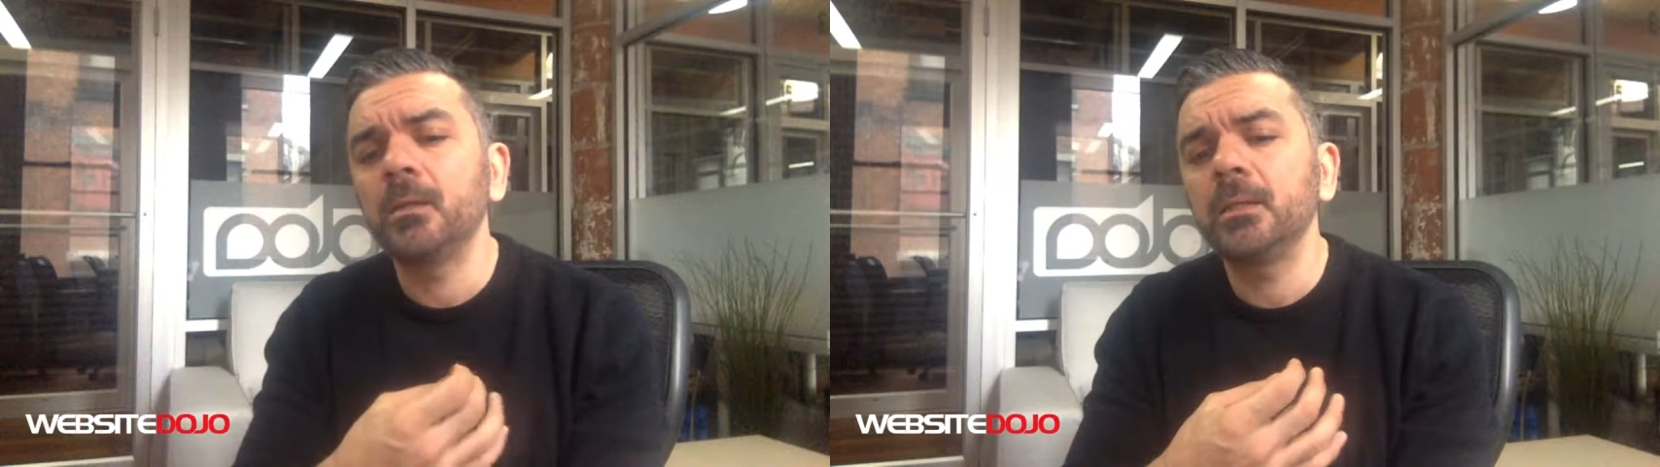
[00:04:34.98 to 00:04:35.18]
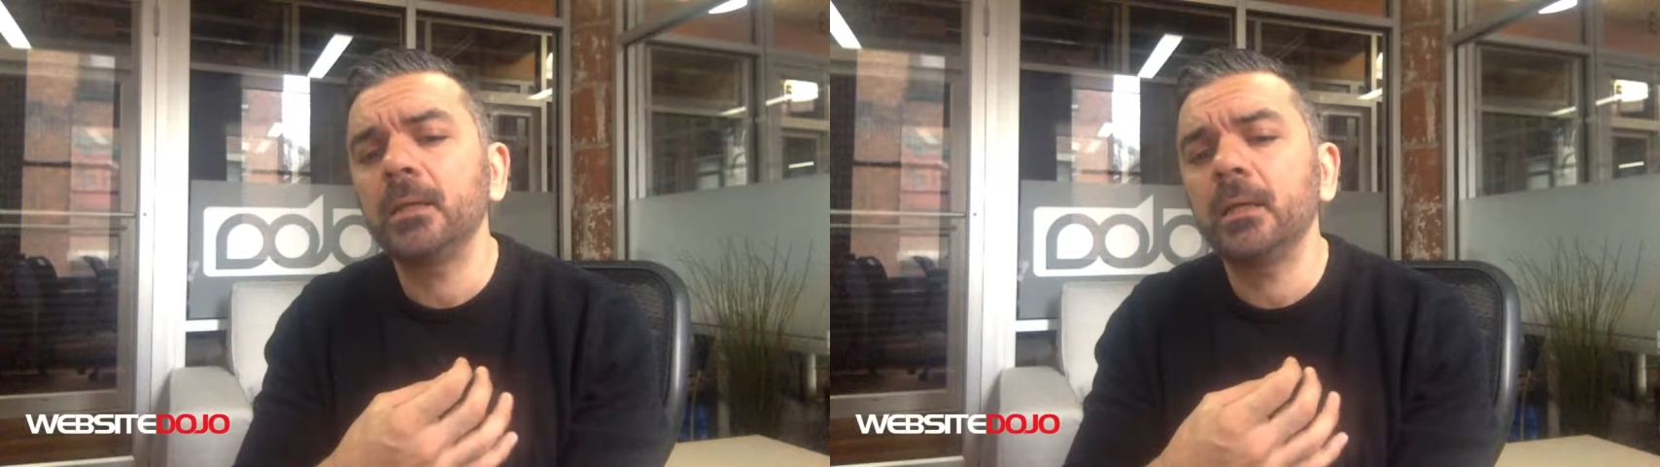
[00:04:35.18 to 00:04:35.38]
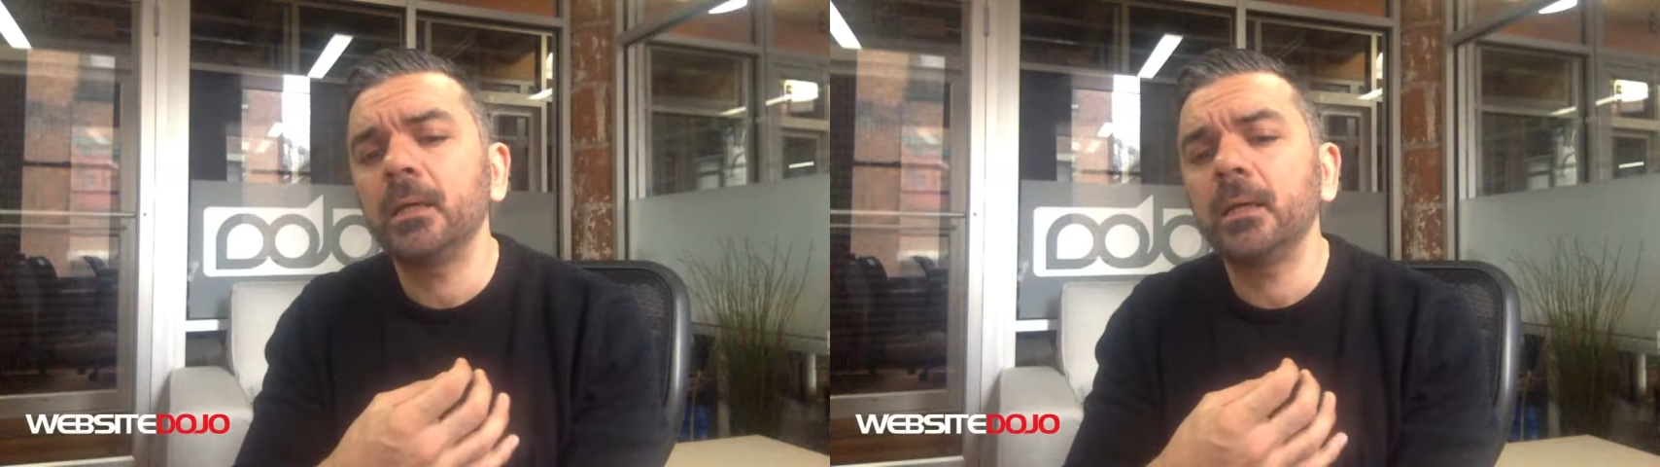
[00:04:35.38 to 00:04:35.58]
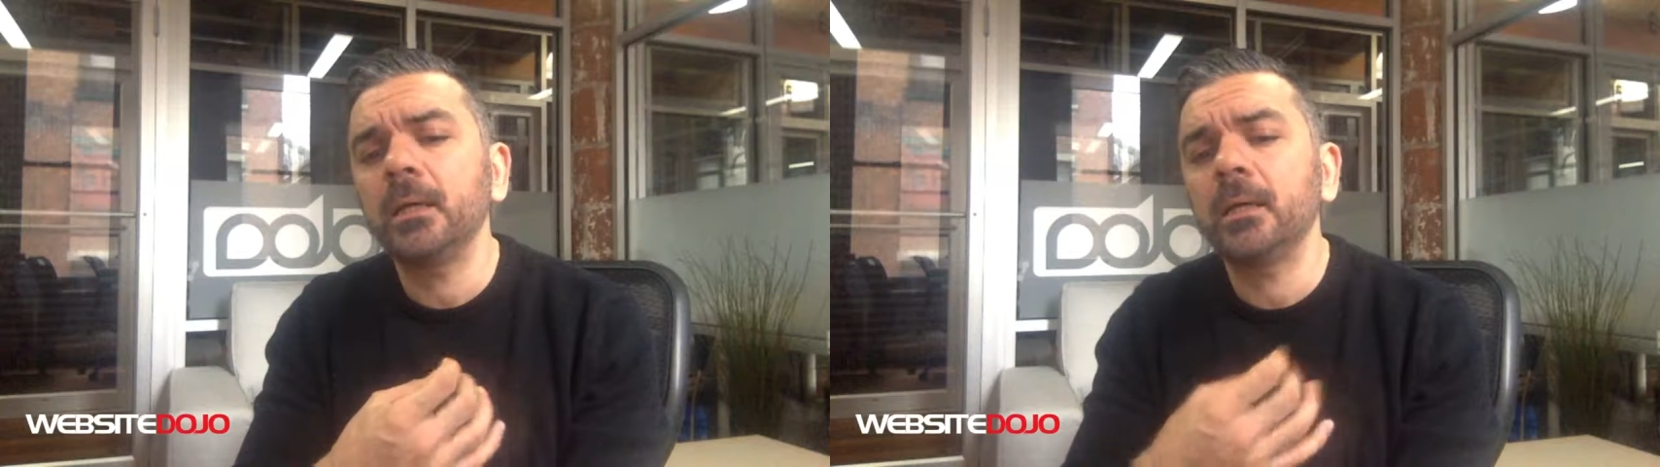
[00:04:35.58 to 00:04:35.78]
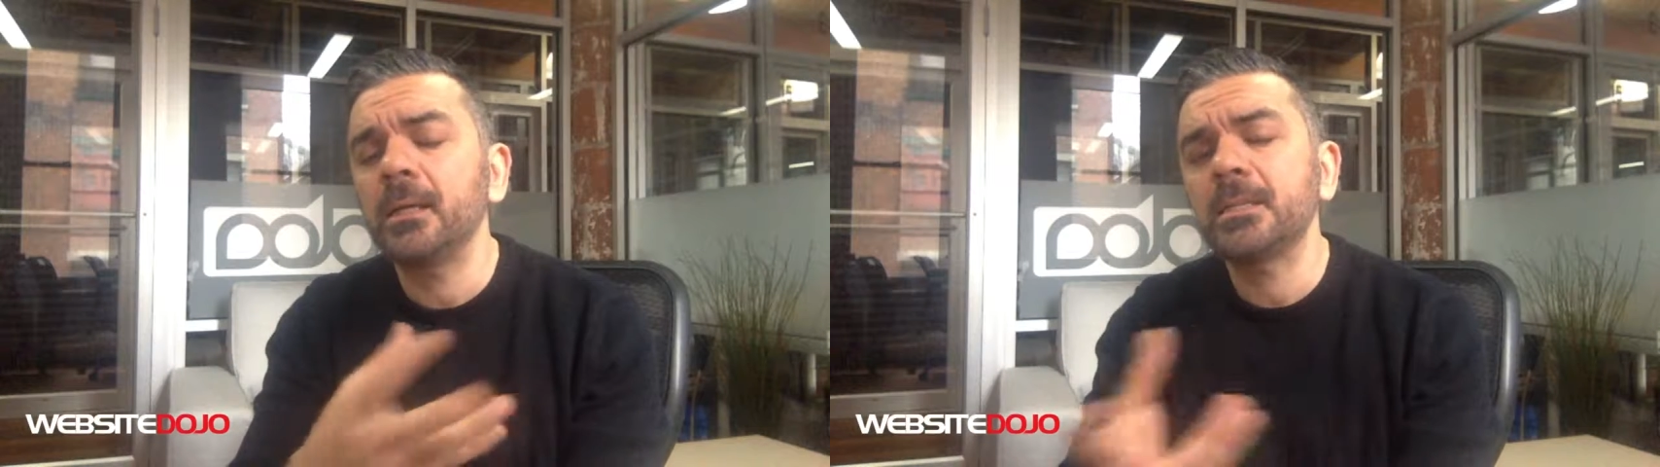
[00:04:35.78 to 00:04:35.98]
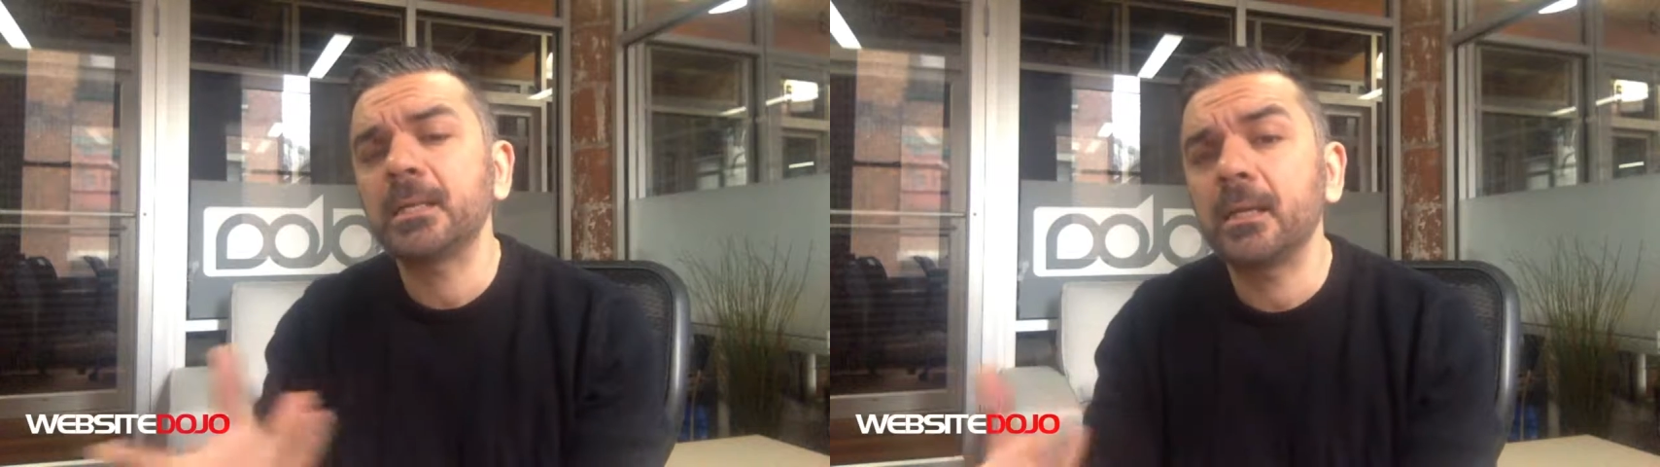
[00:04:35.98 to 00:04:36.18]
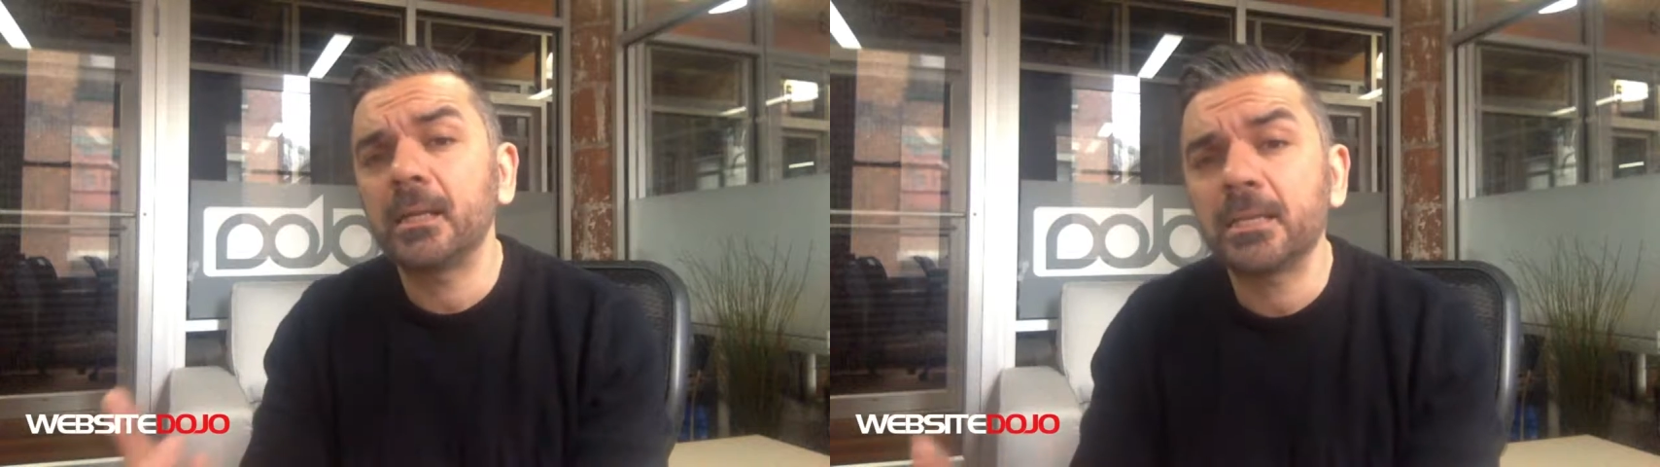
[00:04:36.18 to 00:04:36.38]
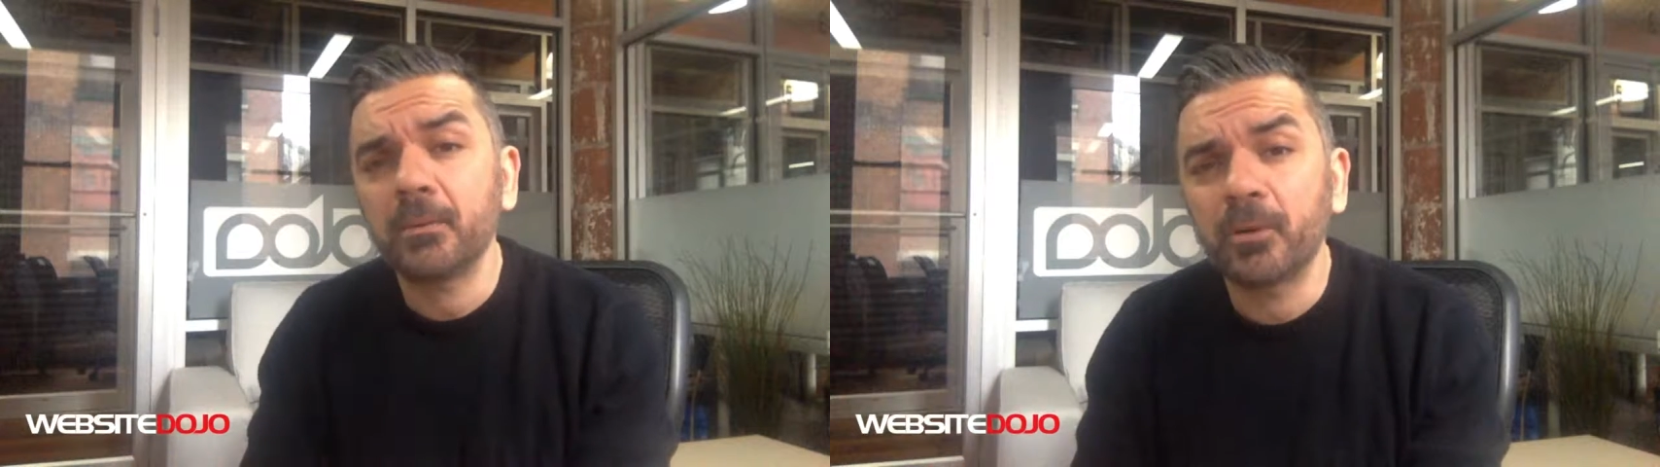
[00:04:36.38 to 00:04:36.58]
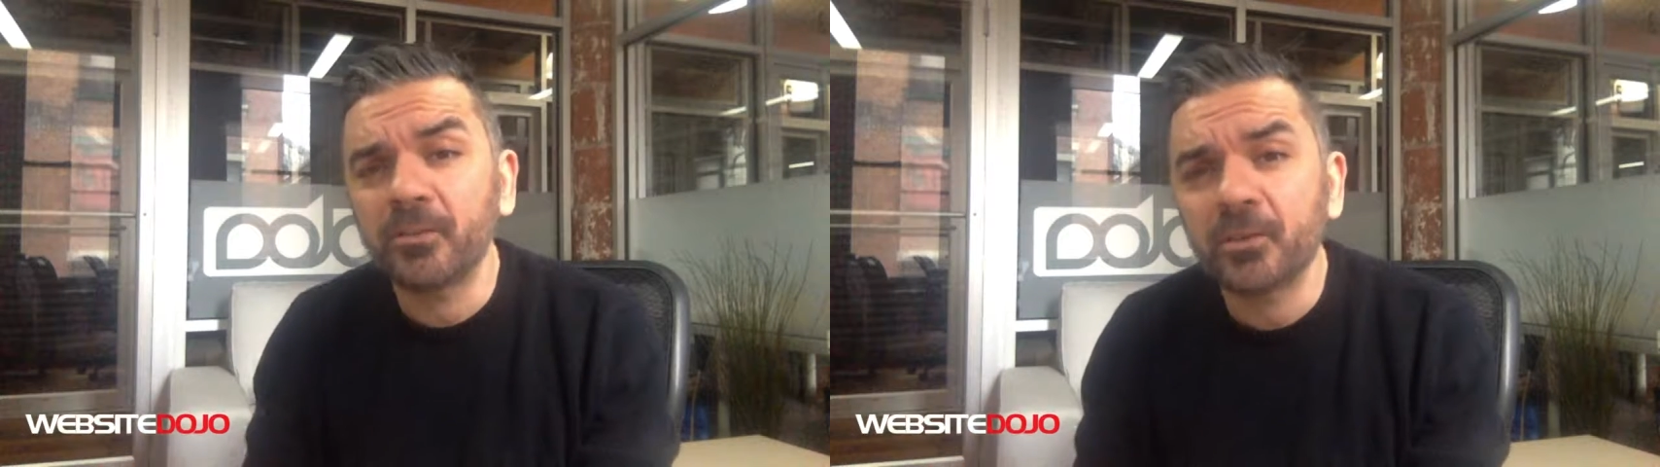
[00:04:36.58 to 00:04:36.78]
the uh, let's say let's say one